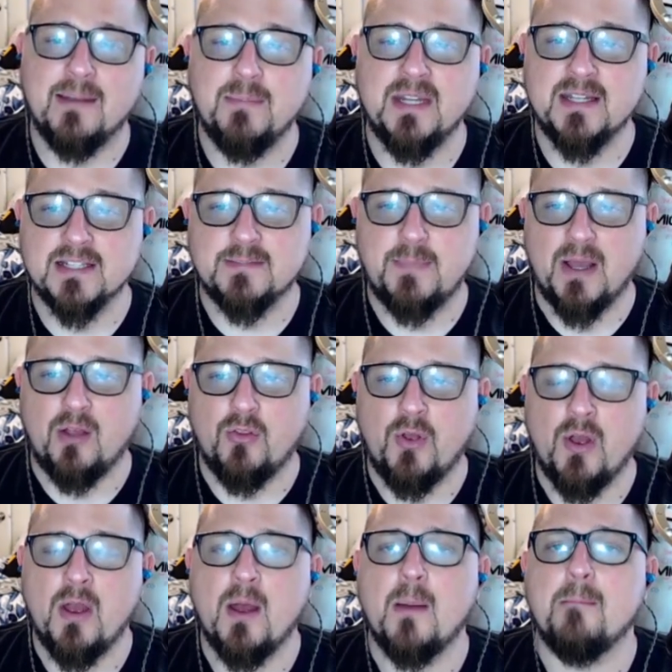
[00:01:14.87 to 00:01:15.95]
be dispelled,
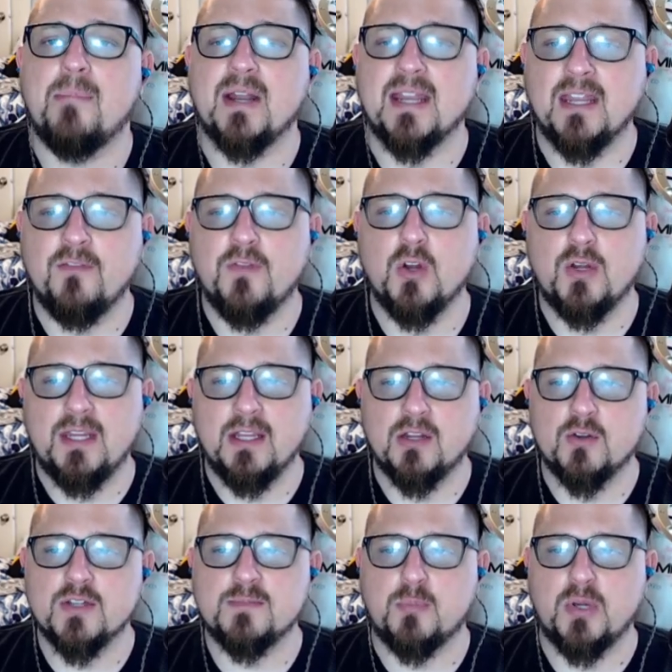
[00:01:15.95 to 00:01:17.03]
but if your
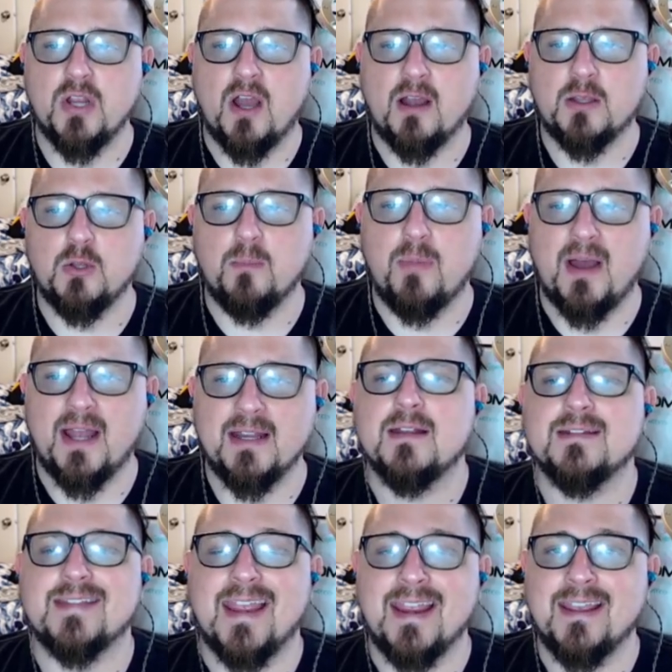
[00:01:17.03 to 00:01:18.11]
healer is preoccupied,
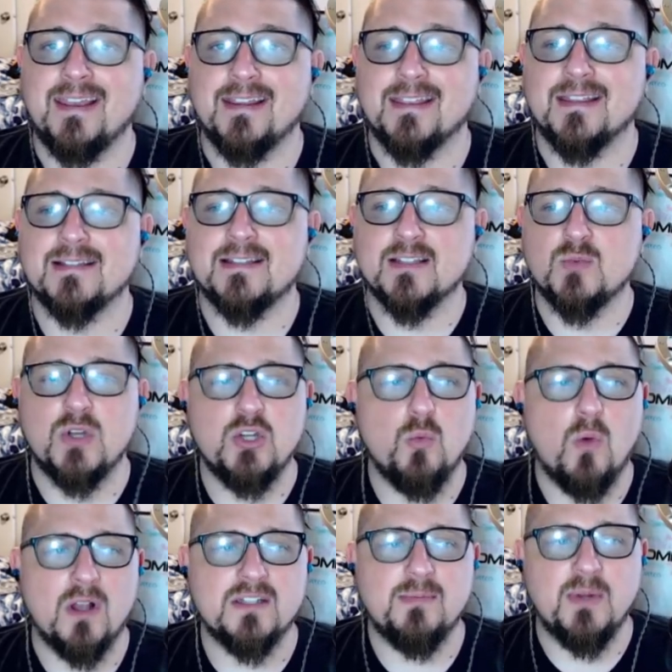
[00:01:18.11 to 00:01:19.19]
tank, this is when you
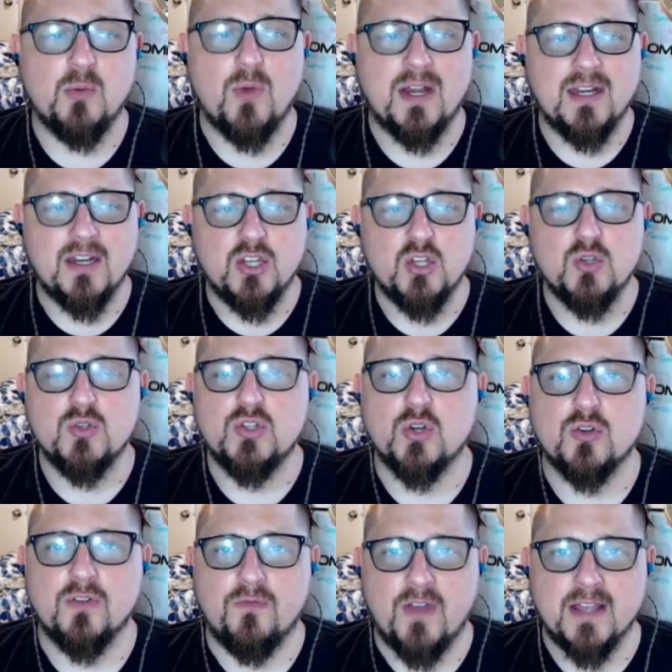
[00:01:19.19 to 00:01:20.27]
want to be ready to use
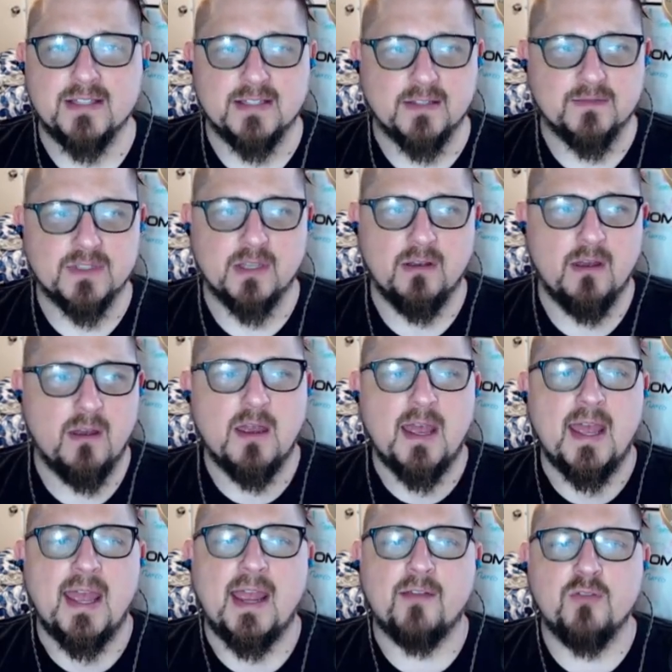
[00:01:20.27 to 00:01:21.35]
your defensives.
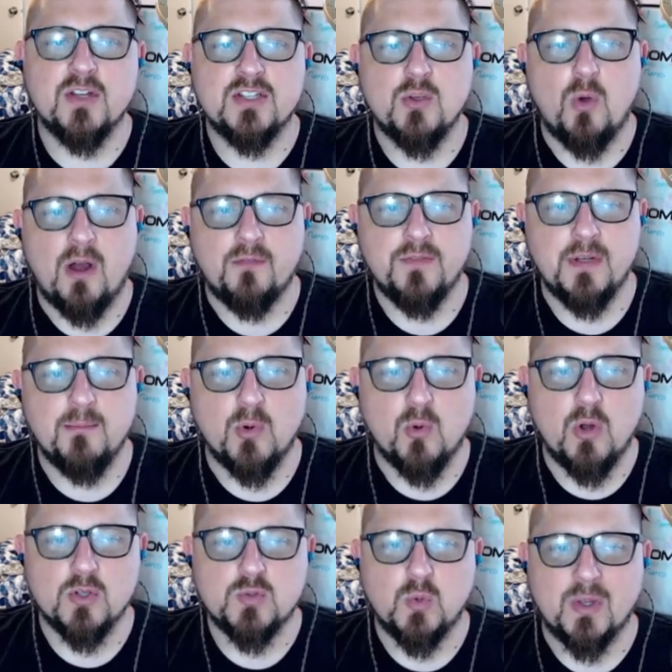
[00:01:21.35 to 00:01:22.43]
Every so often,
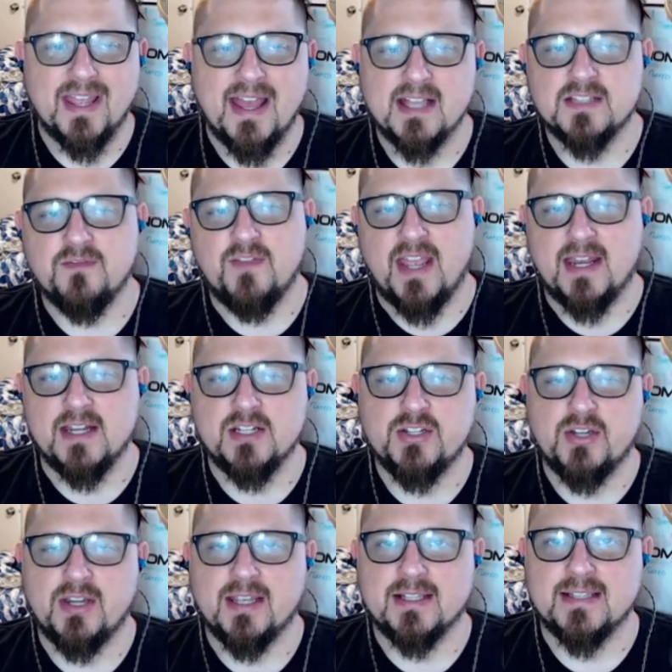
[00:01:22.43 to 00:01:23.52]
Morose will cast
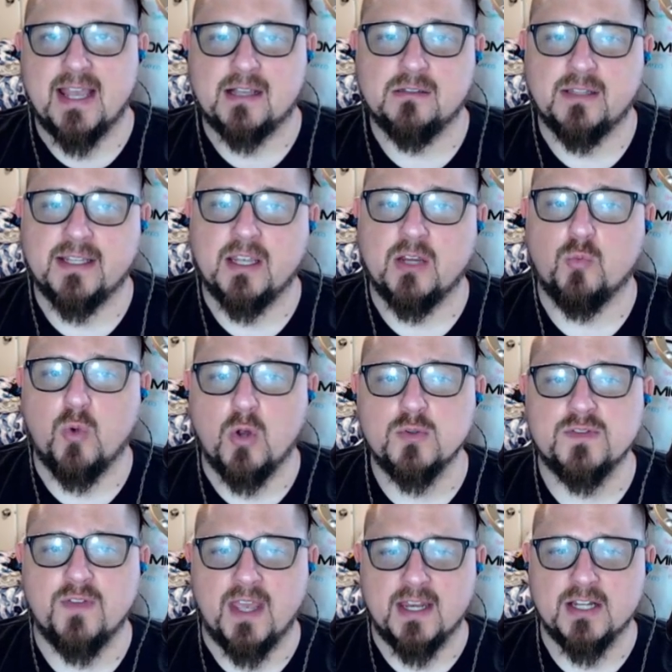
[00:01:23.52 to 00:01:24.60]
Vanish, exactly like a
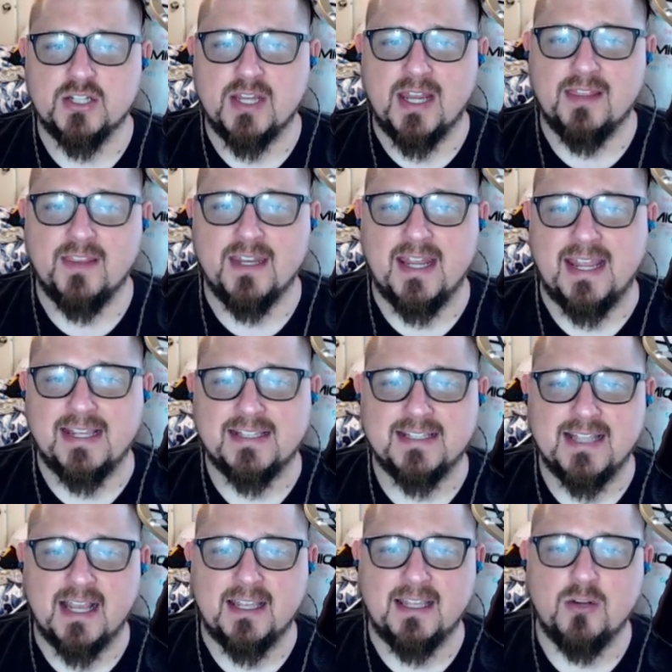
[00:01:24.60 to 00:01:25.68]
Rogue's Vanish, and then a
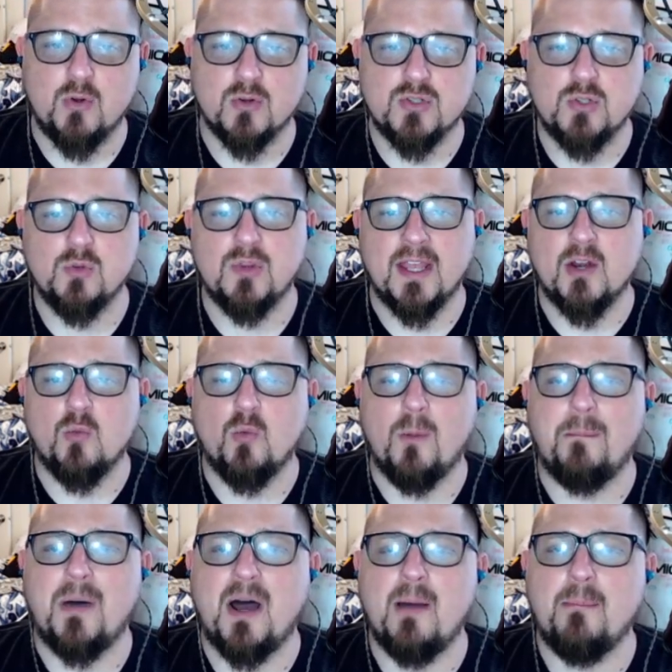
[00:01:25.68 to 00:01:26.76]
second or 2 later will
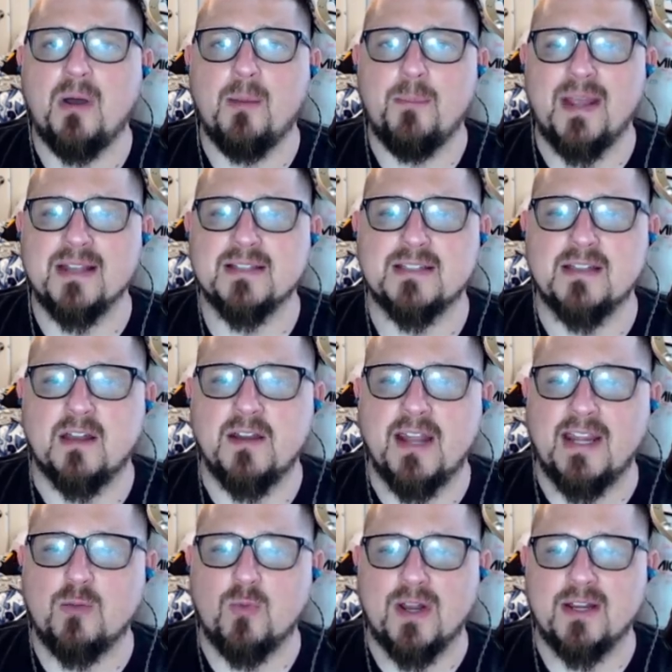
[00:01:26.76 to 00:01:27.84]
pop up and stun
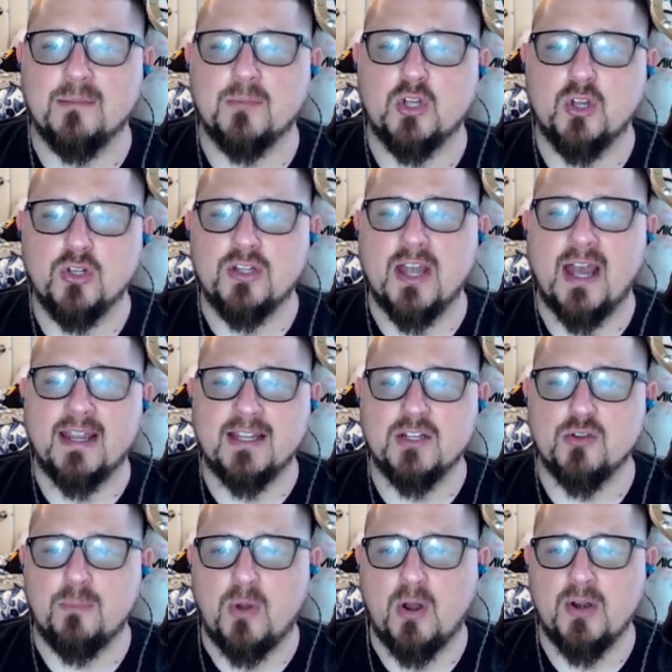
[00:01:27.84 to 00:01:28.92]
a random good guy in
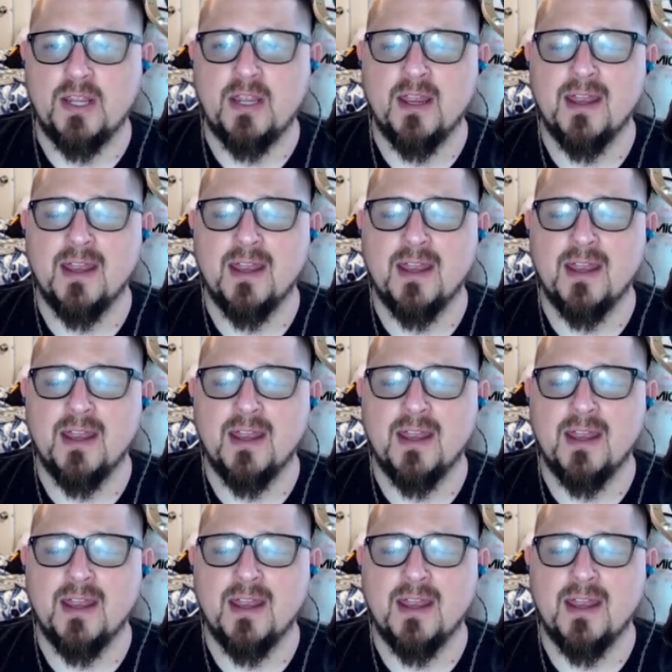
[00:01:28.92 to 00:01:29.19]
your party